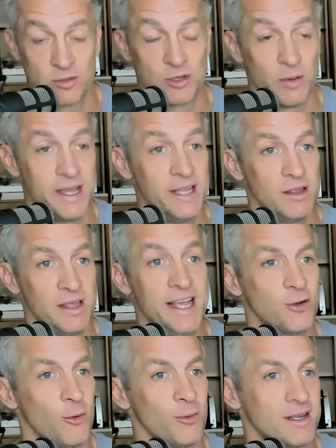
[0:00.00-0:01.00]
So he
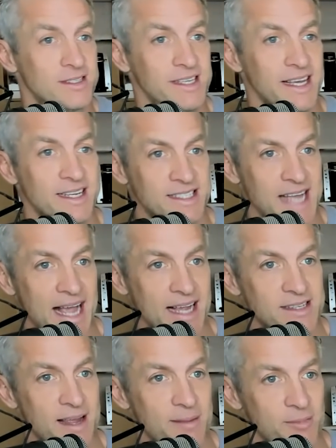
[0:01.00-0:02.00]
he told us the
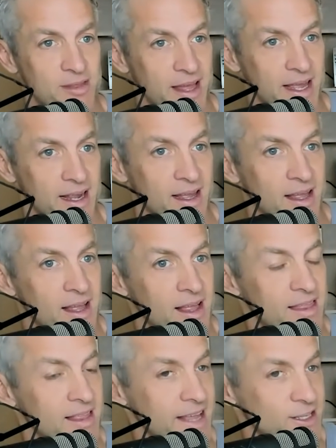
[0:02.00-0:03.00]
exact same thing
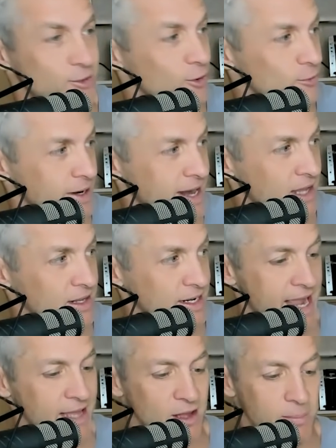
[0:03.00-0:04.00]
that they told Raquel and
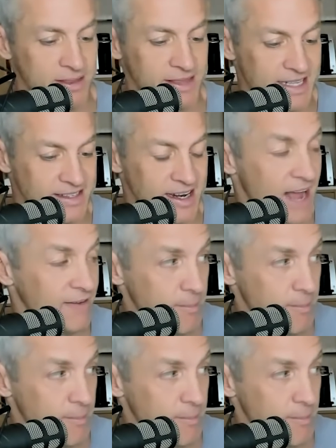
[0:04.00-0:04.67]
Kayla, but they did have a